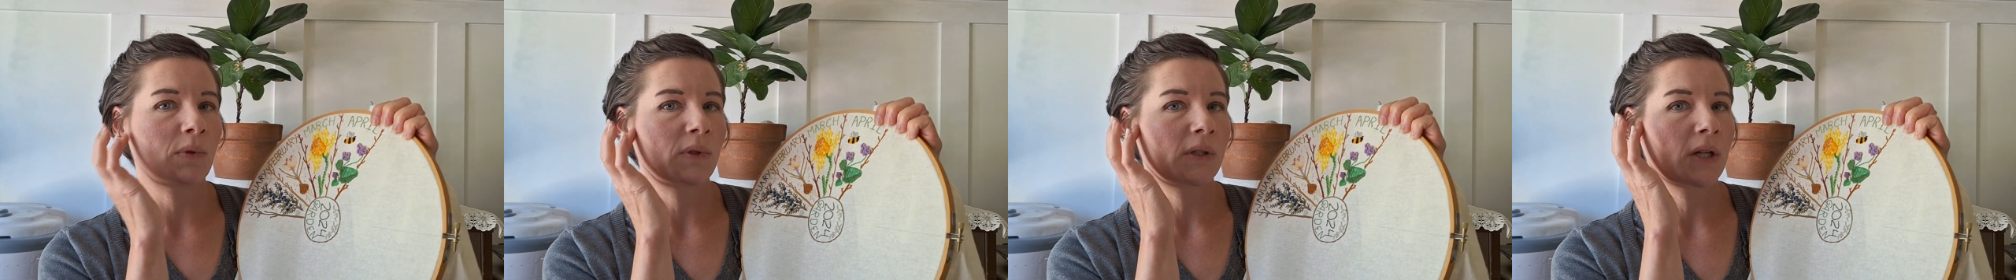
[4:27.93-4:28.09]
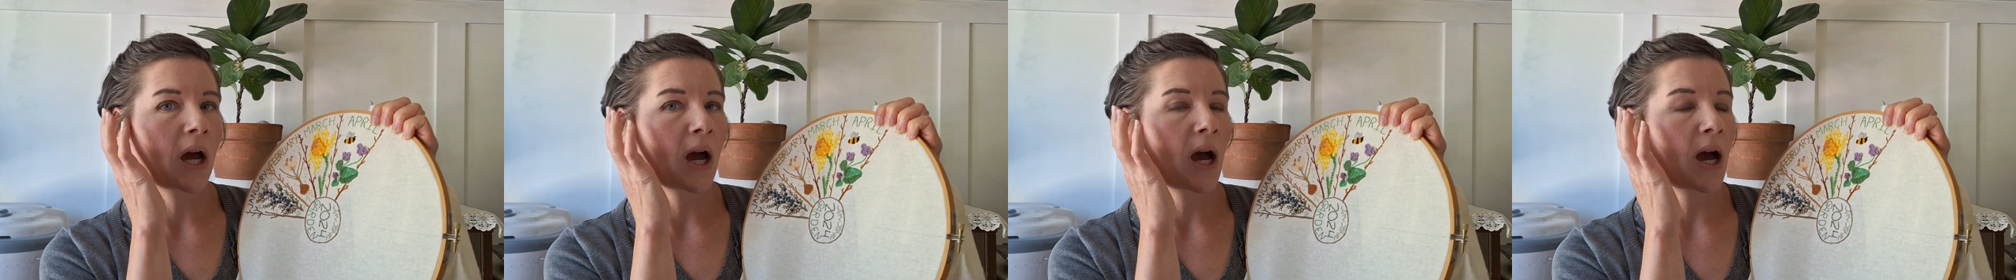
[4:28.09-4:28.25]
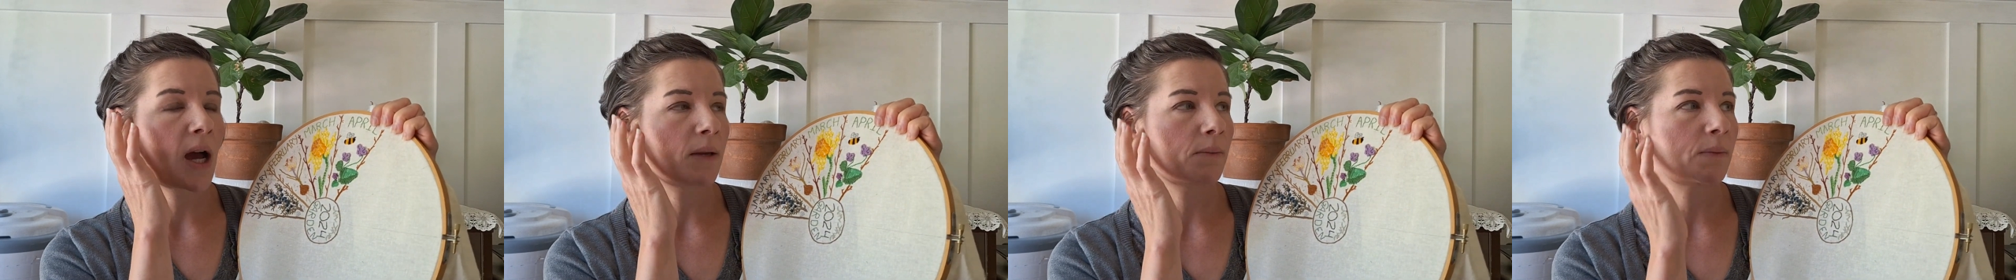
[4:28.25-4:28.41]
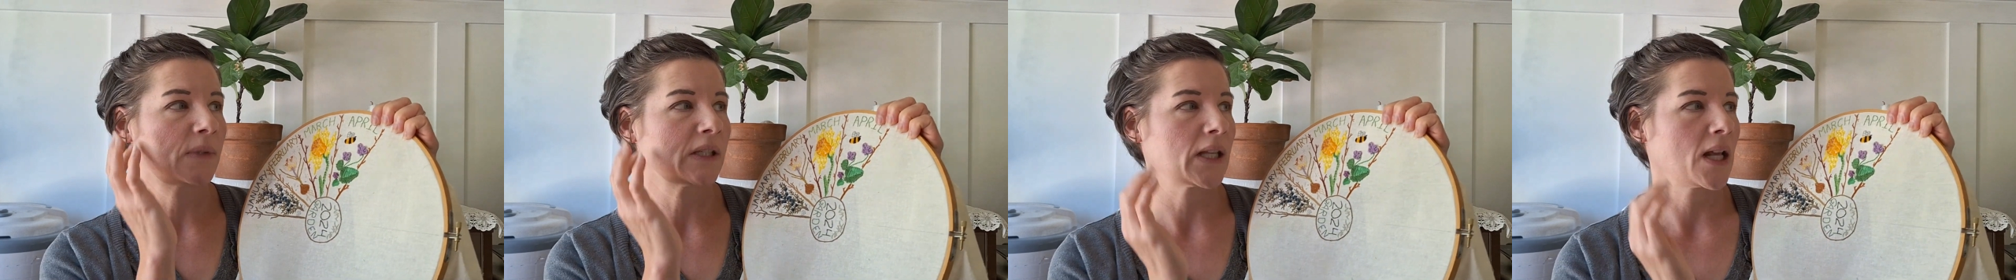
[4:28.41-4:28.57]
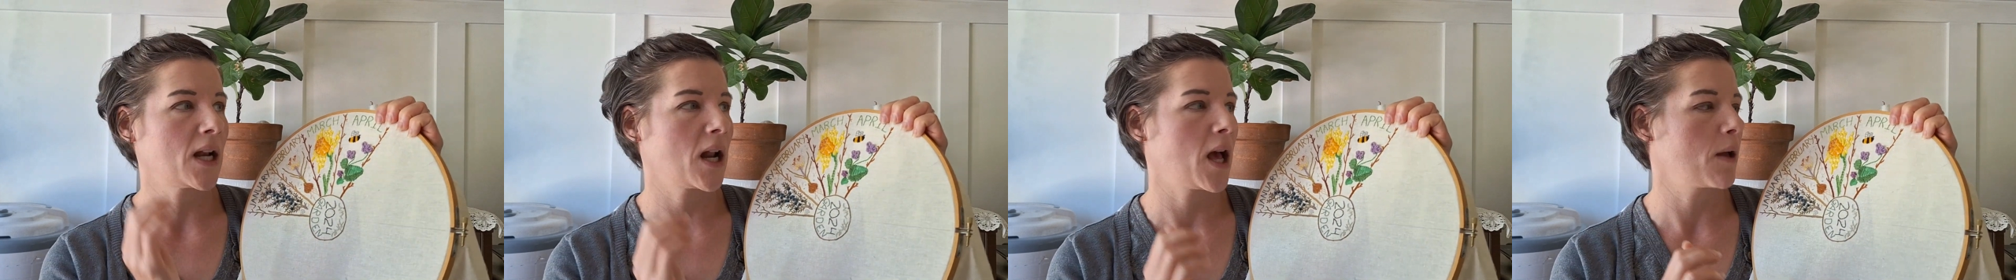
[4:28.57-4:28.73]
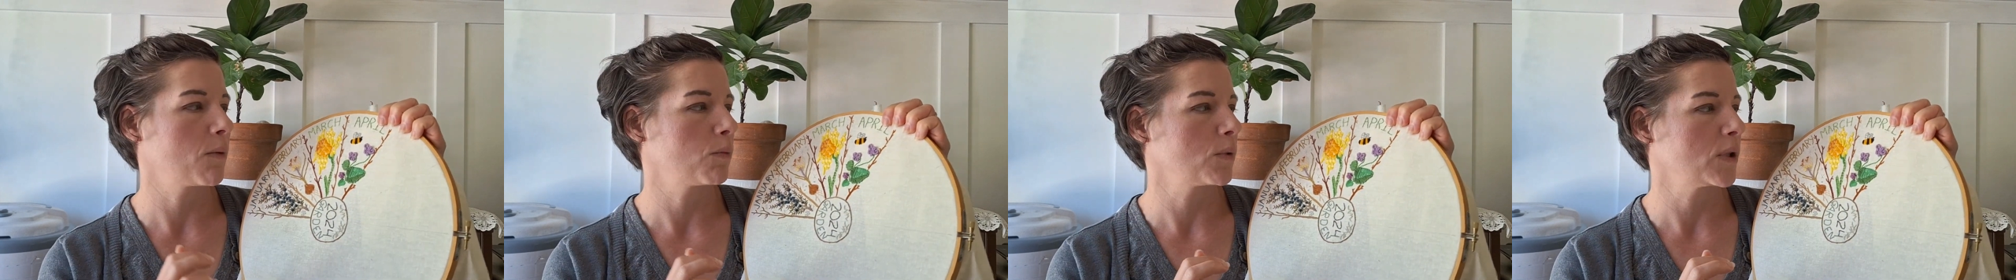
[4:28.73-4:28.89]
times that
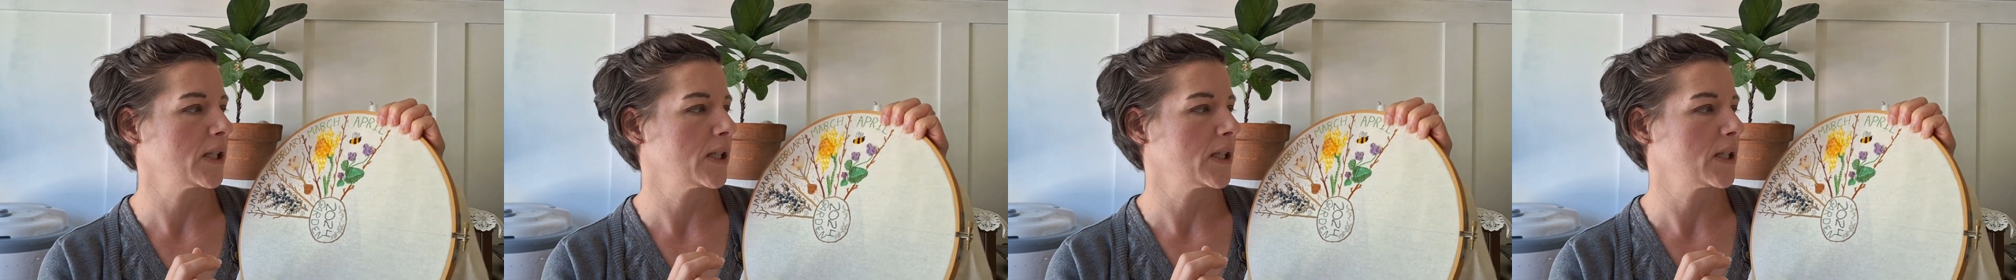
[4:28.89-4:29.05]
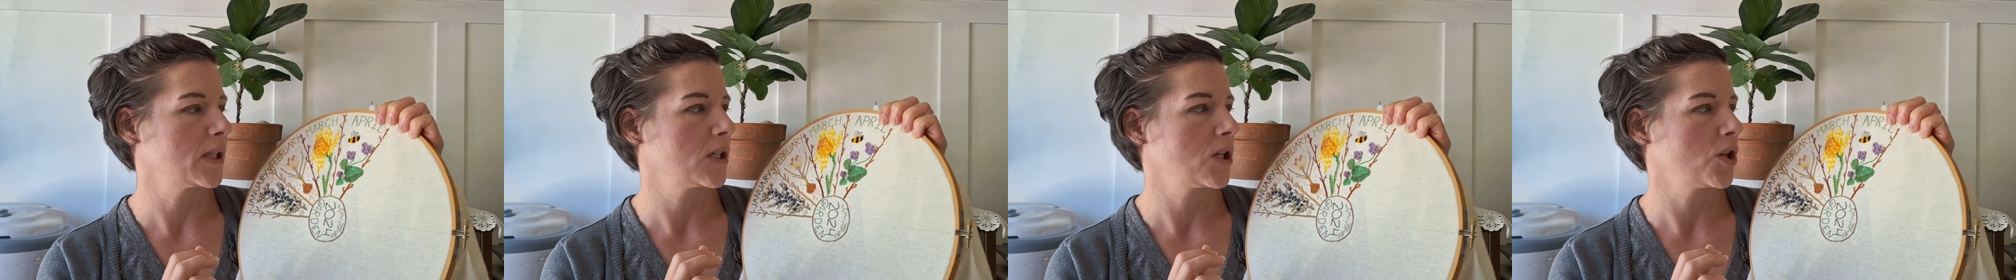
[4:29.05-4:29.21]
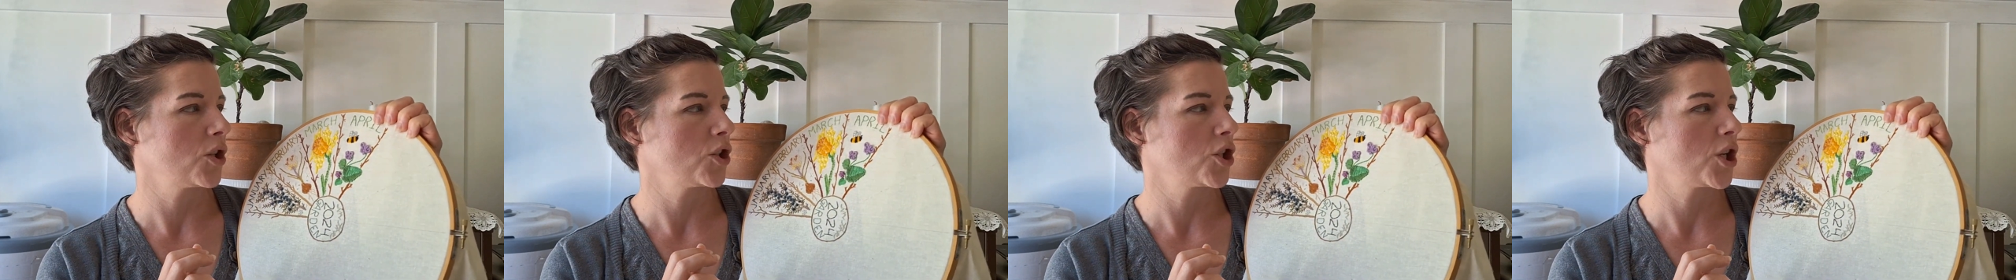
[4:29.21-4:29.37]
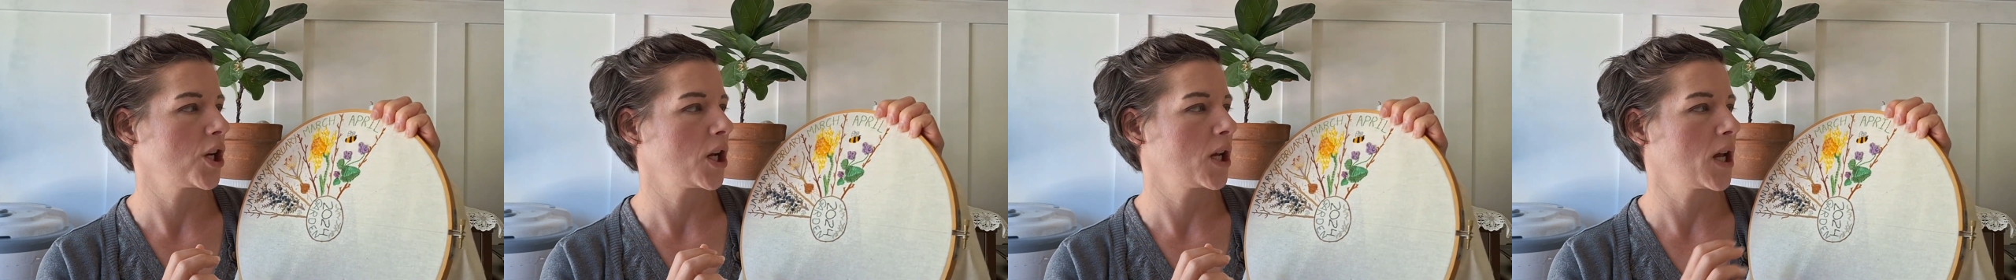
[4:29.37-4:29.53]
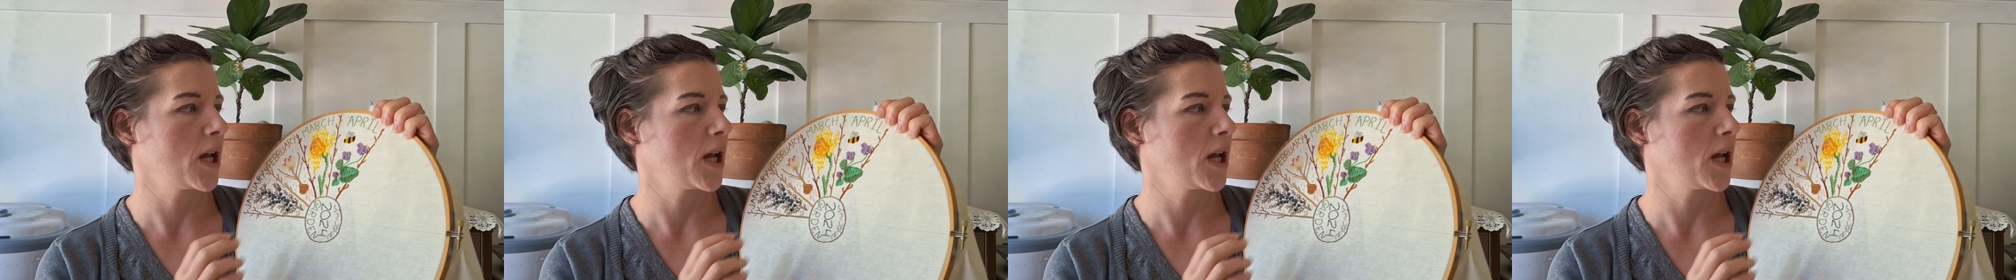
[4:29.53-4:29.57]
I was stitching.